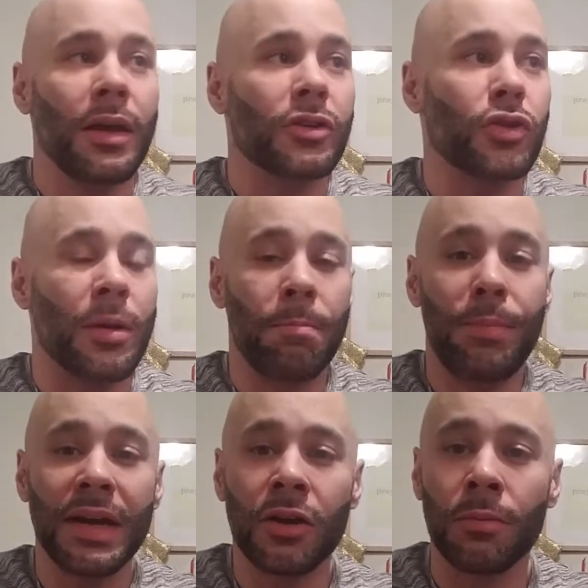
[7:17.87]
So the
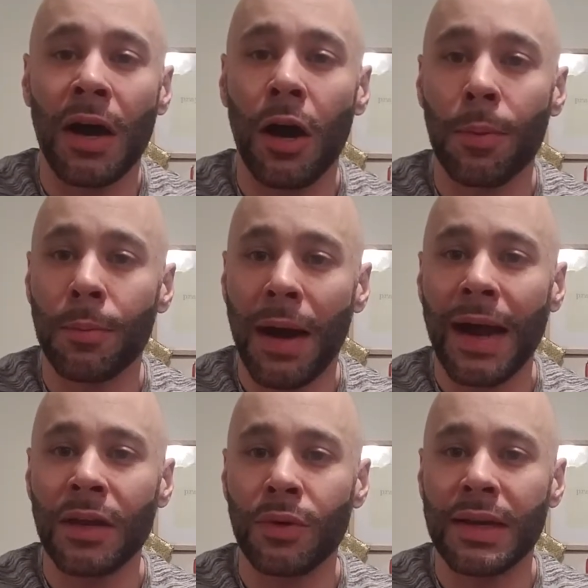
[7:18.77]
bigger my upper
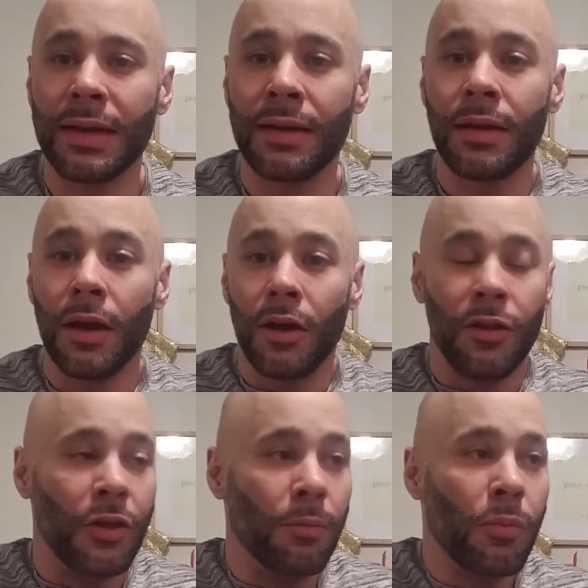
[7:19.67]
body would get,
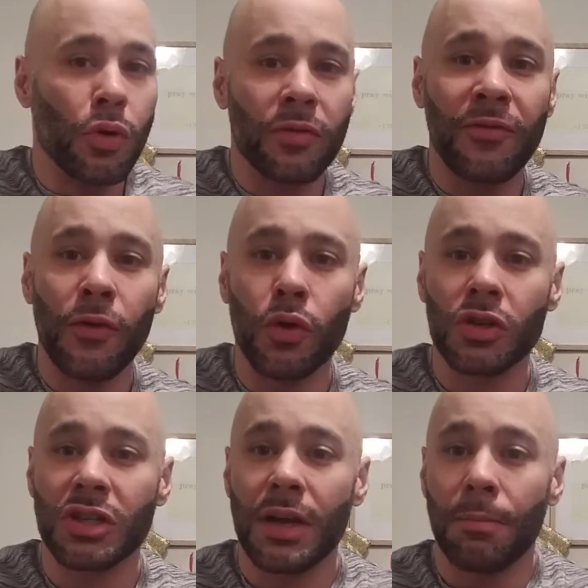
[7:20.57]
the more
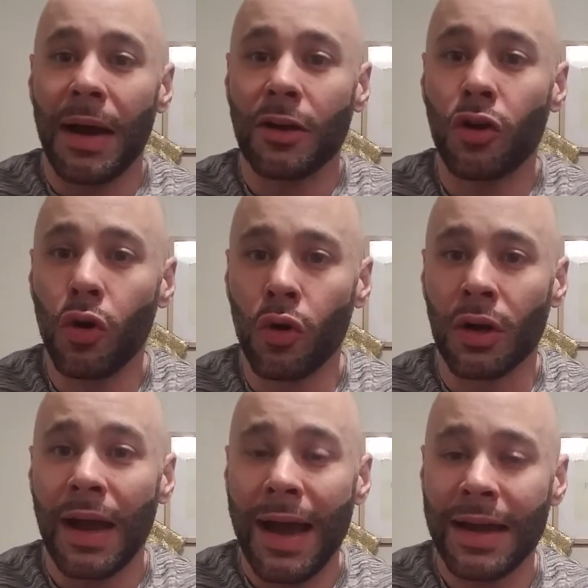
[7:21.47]
force my
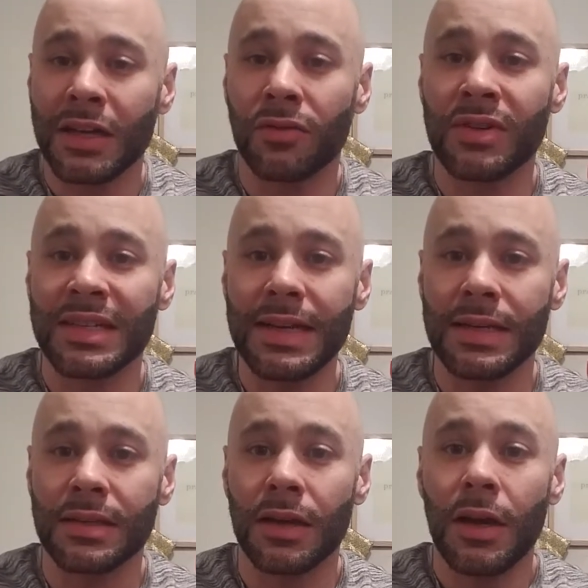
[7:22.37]
core had to
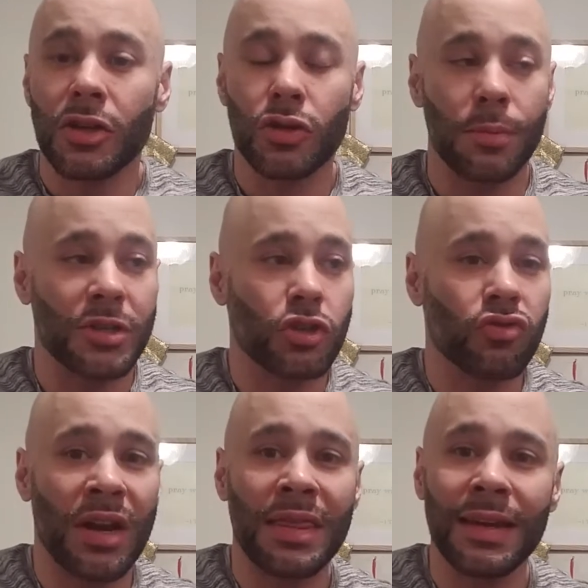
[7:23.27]
resist. So I'm
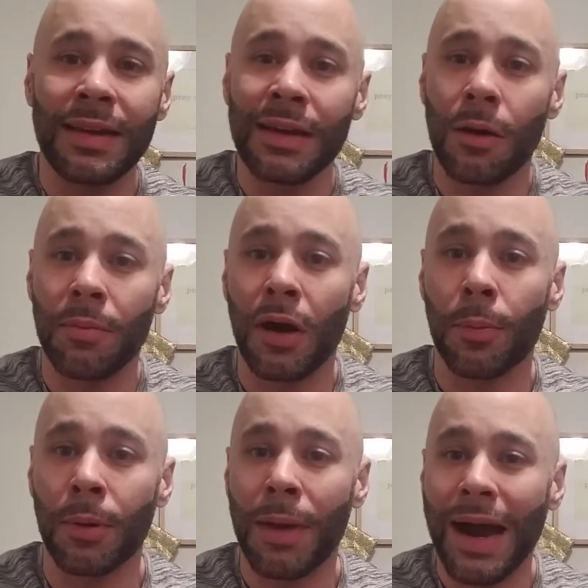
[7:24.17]
strengthening up my
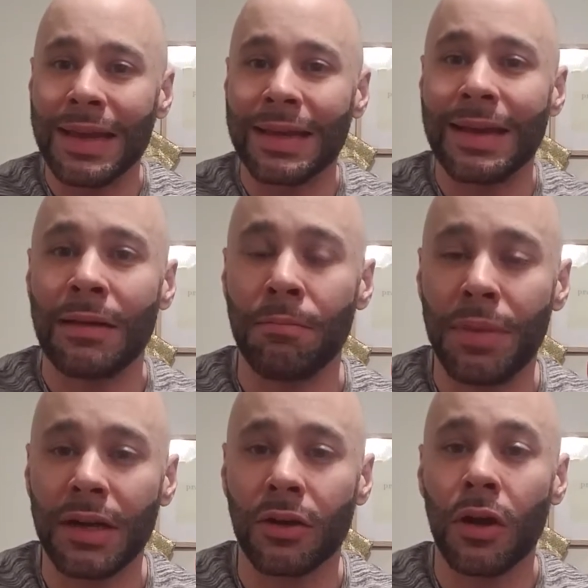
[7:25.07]
upper body and getting
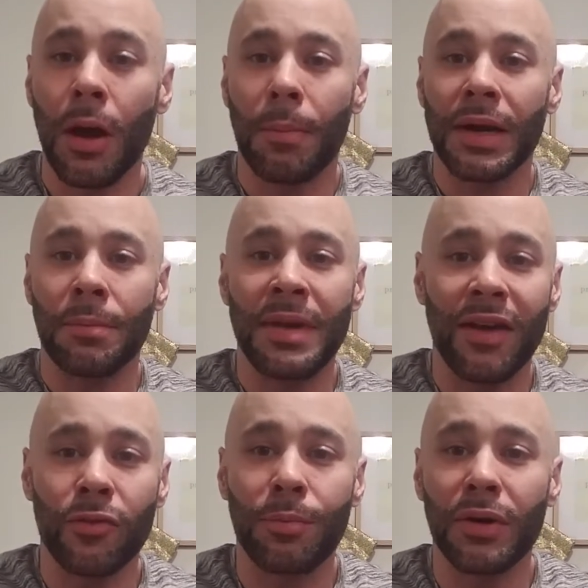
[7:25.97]
bigger, but I'm
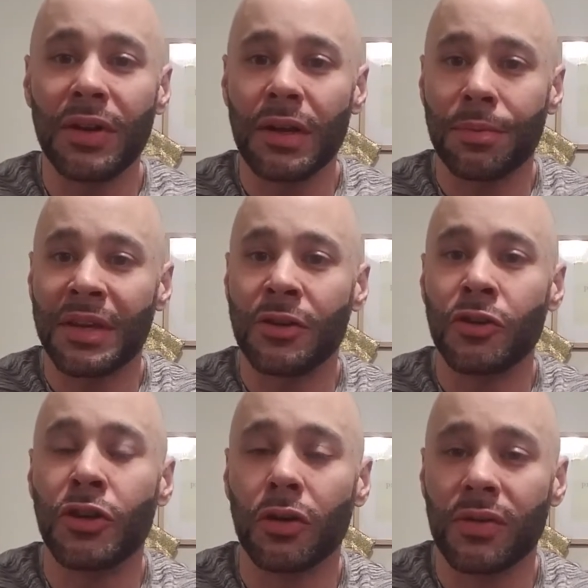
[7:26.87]
never building up the
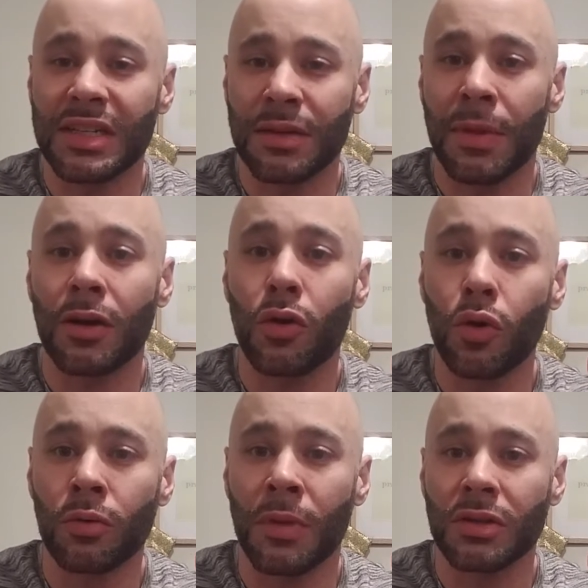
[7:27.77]
endurance in my
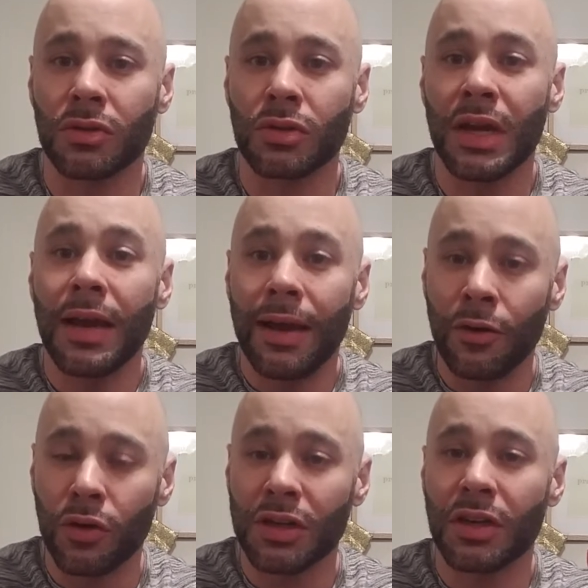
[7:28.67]
core muscles in
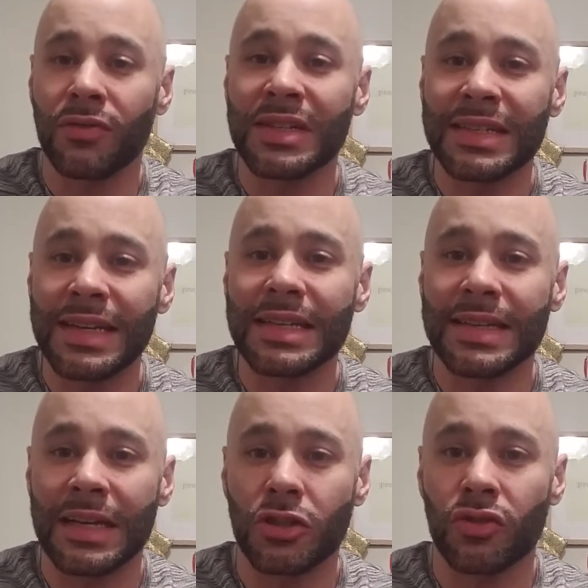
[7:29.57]
order to resist
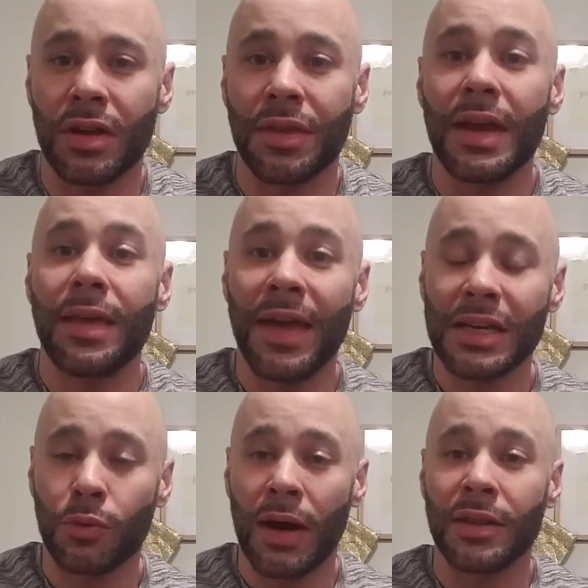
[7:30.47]
that strength.
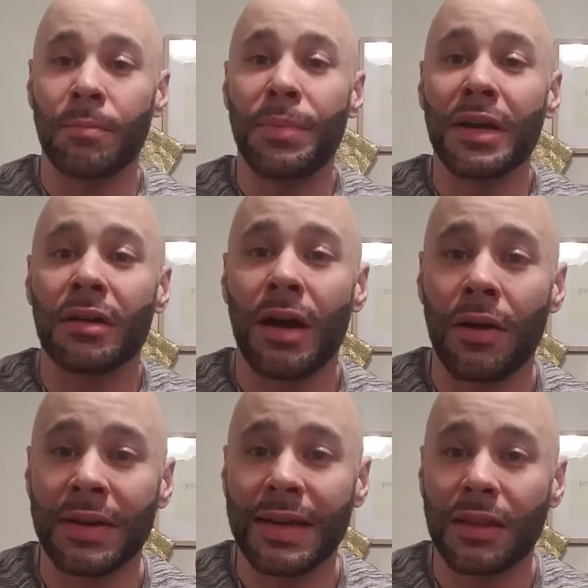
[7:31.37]
That's why the bigger I
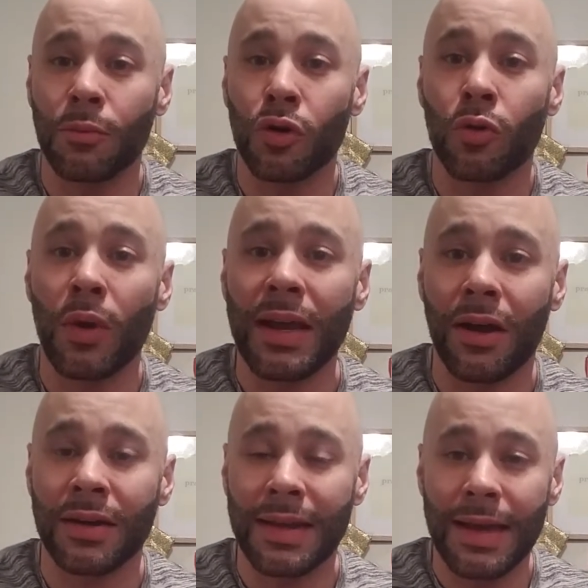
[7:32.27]
would get, the more weight
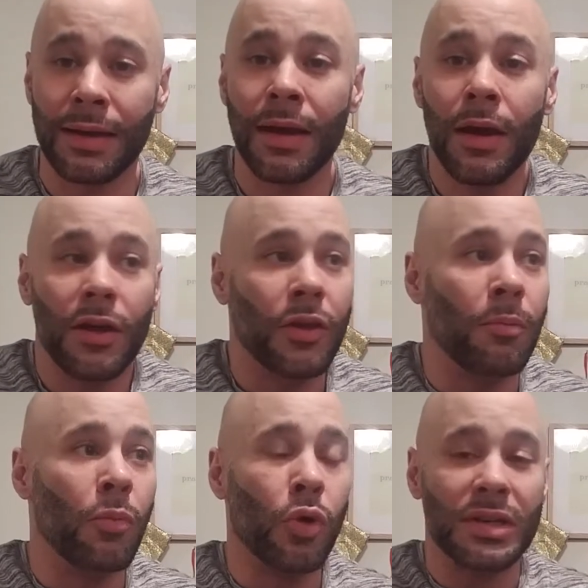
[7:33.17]
I'd gain, the
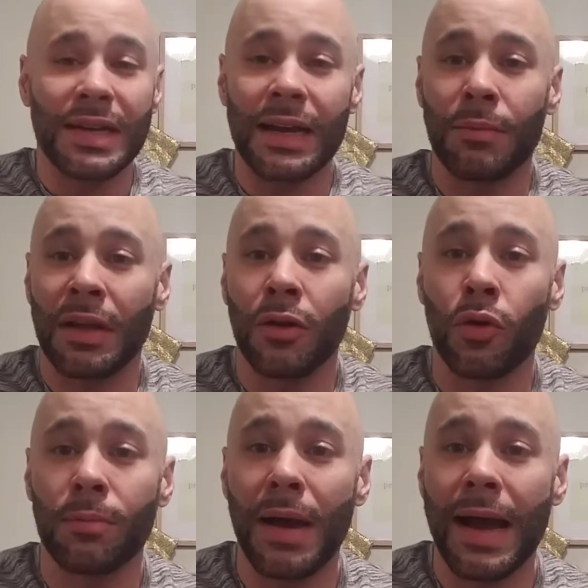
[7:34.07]
more tight my
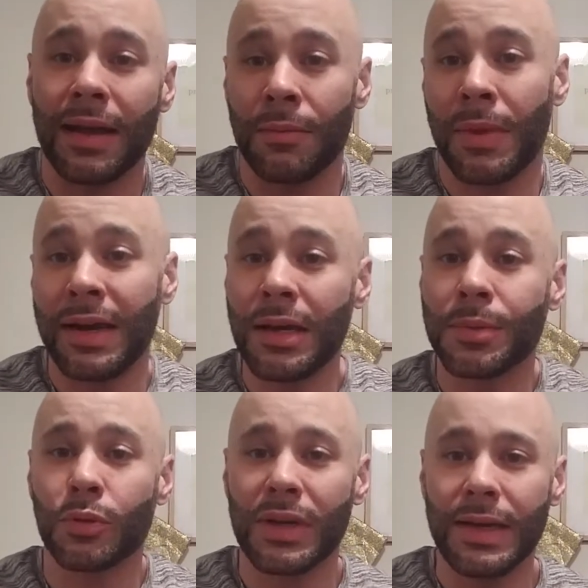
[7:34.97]
lower back and my
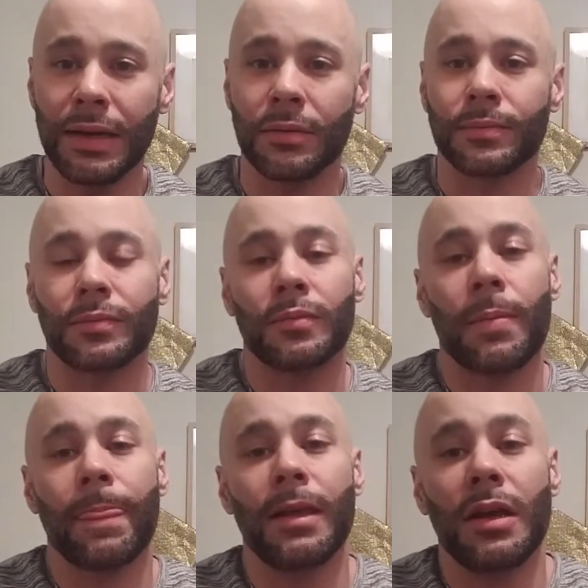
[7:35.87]
hips would get.
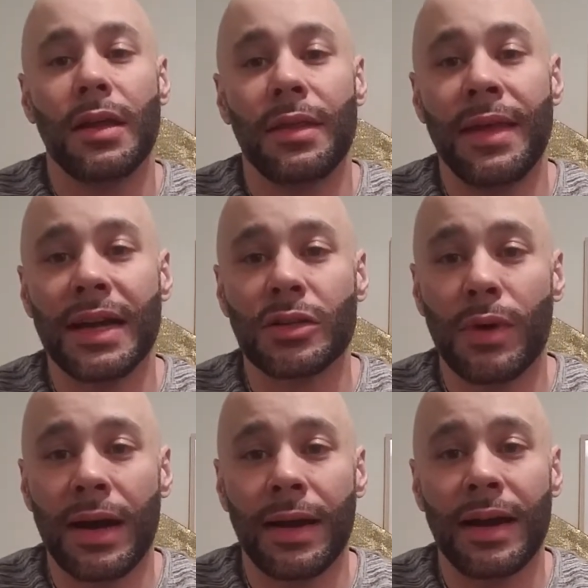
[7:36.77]
That's
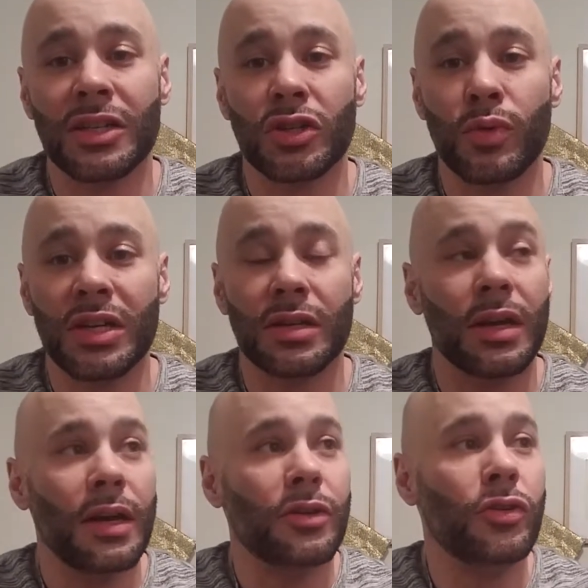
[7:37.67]
why I switched
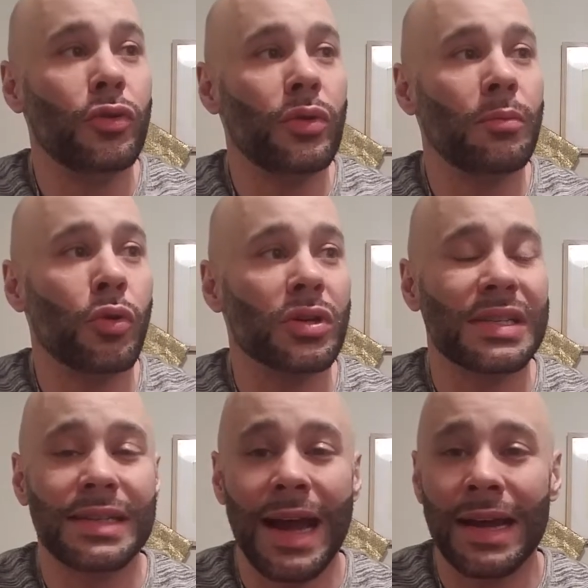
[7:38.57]
to doing more
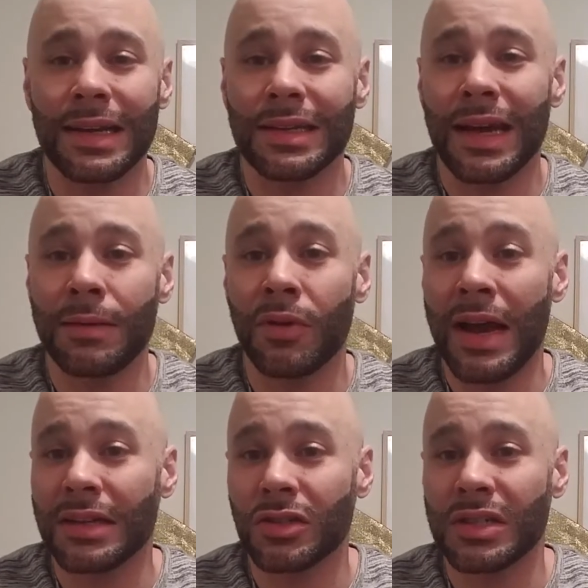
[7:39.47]
static type
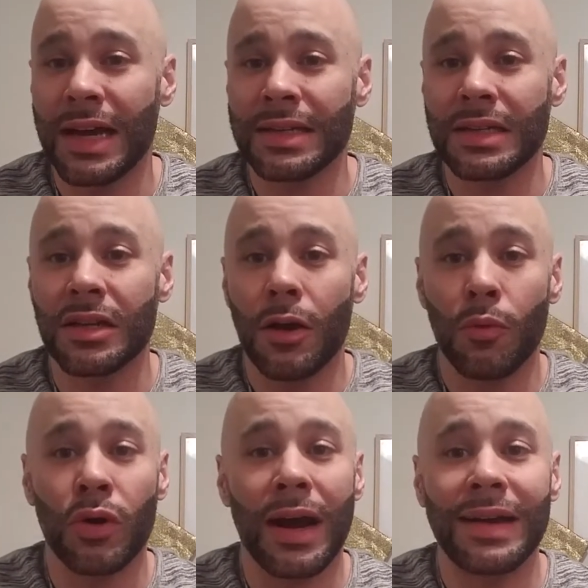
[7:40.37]
exercises,
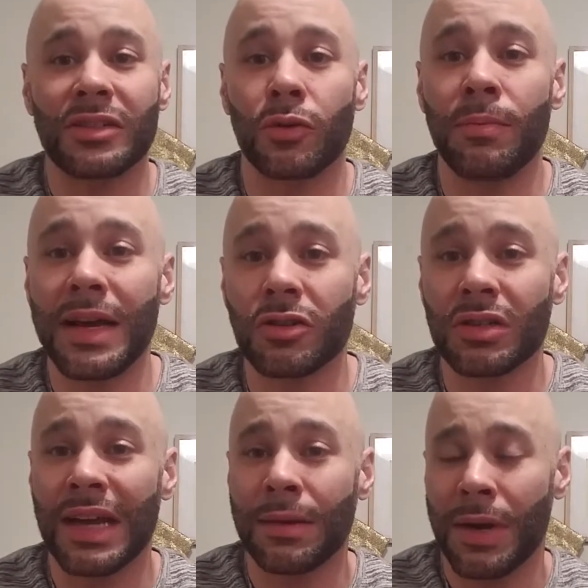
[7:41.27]
more isometric
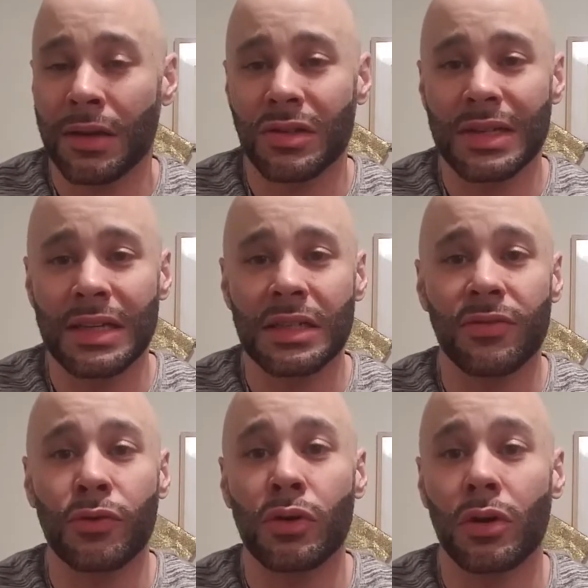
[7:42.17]
type exercises
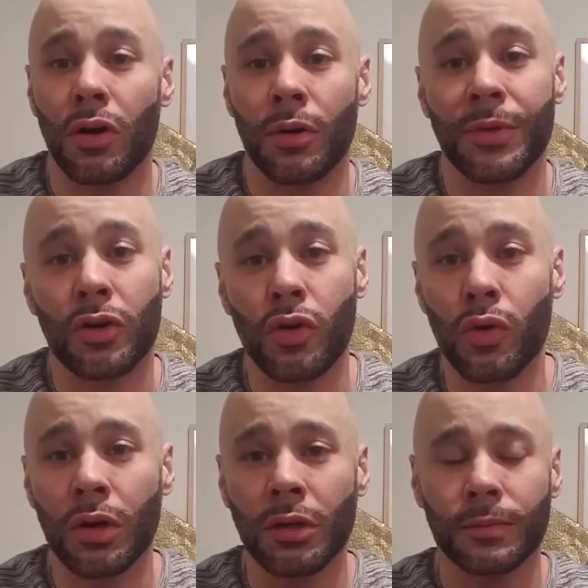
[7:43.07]
for the
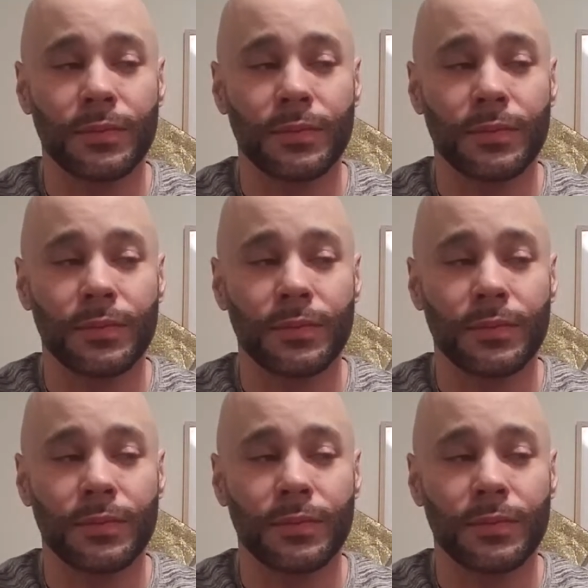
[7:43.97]
core.